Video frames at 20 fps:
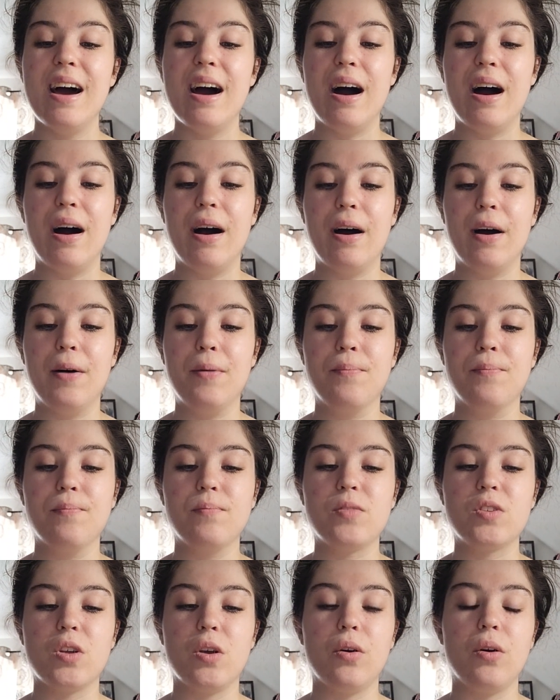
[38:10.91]

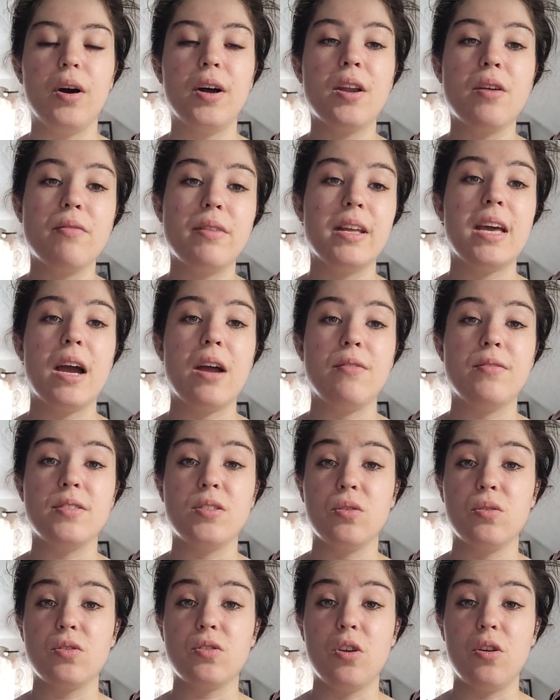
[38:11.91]
So I don't really care if it's
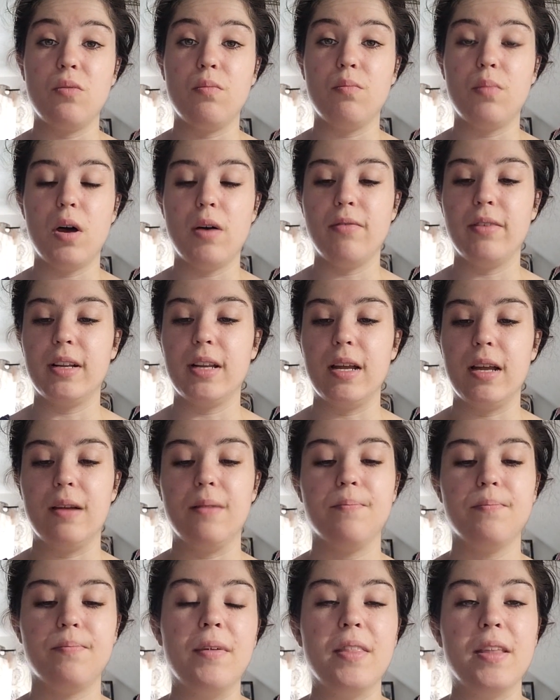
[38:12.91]
not sewn perfectly.
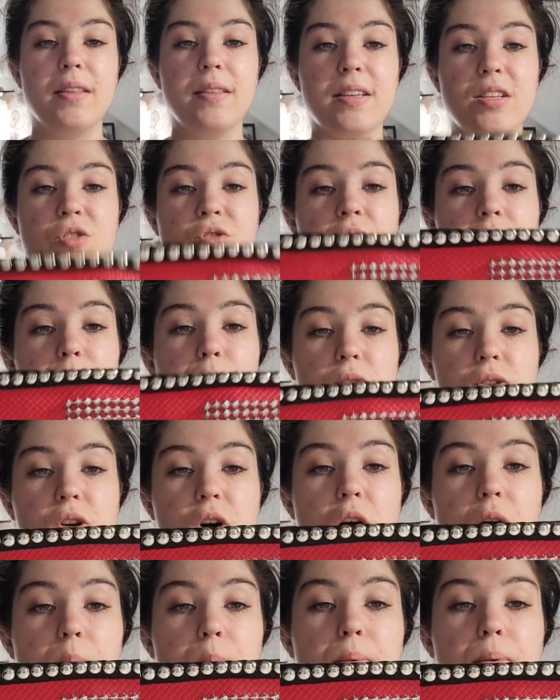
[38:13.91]
And then there's trim on
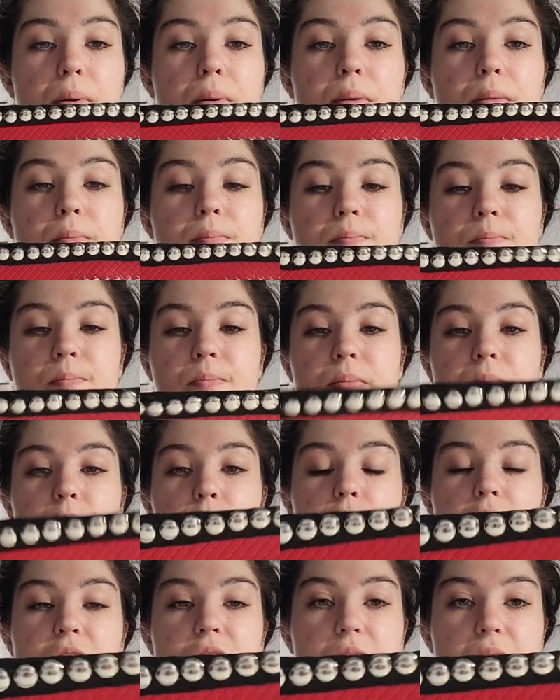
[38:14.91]
top,
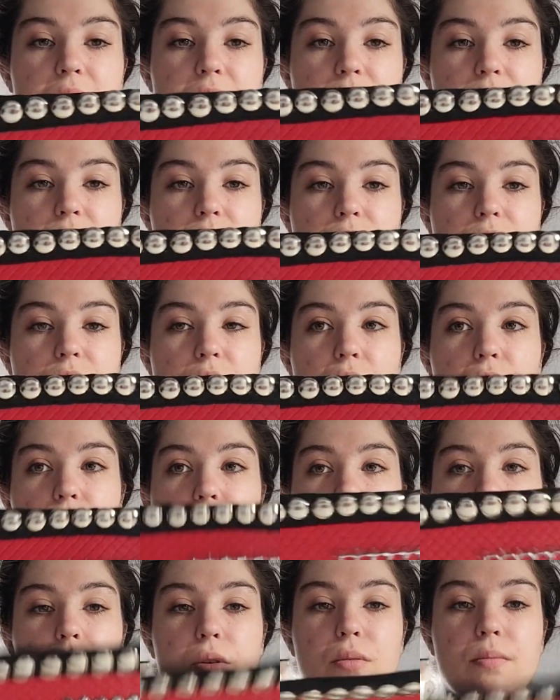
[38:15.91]
which is sewn
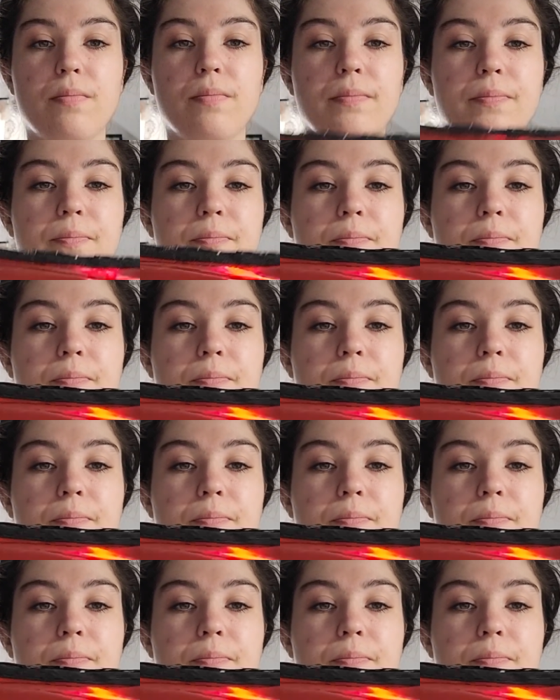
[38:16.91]
on,